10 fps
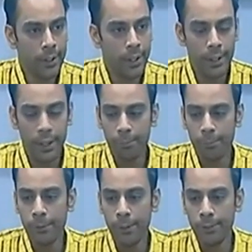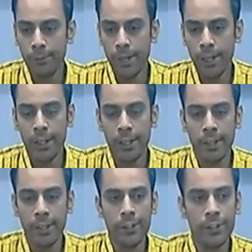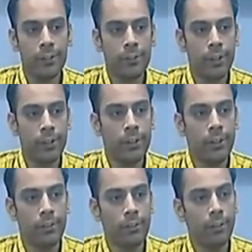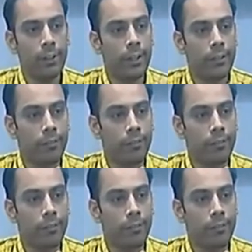and they have displayed their t-shirts and jeans over there.